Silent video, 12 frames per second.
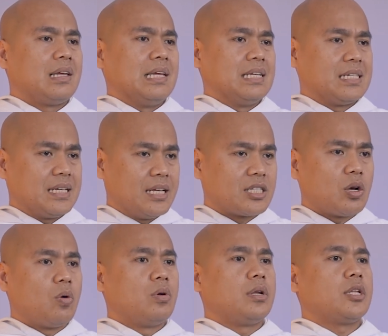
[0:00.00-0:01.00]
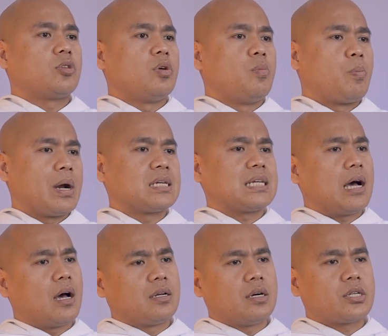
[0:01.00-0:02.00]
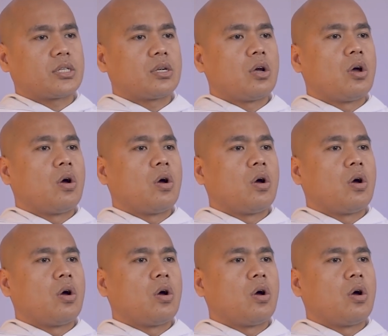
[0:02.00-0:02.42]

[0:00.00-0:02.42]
Is it only to impress others